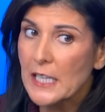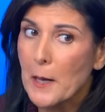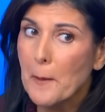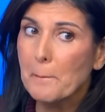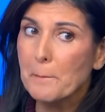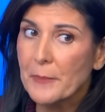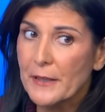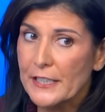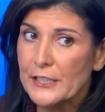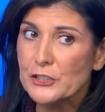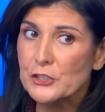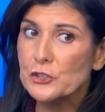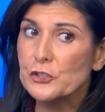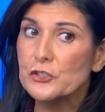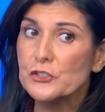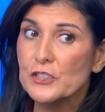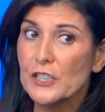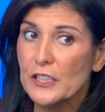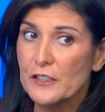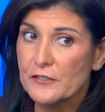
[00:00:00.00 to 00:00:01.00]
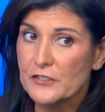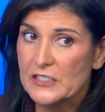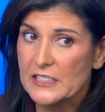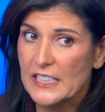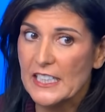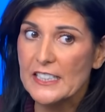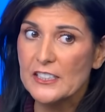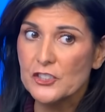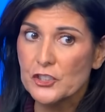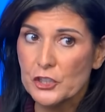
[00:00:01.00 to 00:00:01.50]
up pictures of
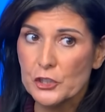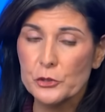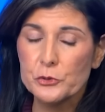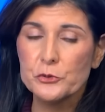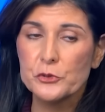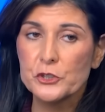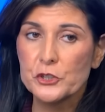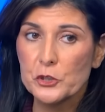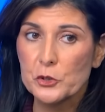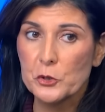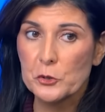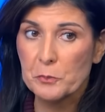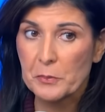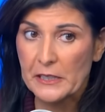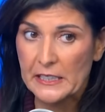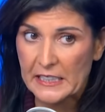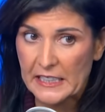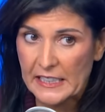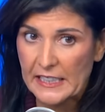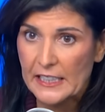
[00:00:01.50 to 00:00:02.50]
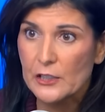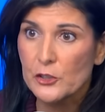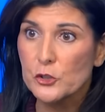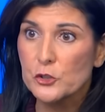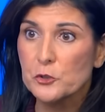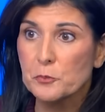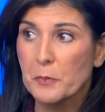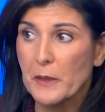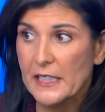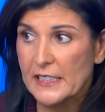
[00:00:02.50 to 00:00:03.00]
dead children who had been
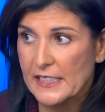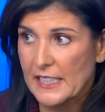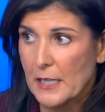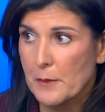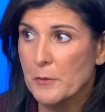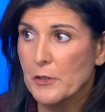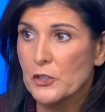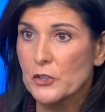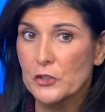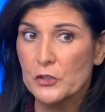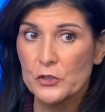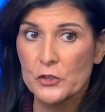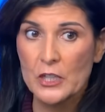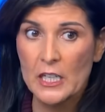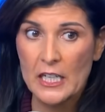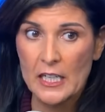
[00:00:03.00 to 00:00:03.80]
killed by chemical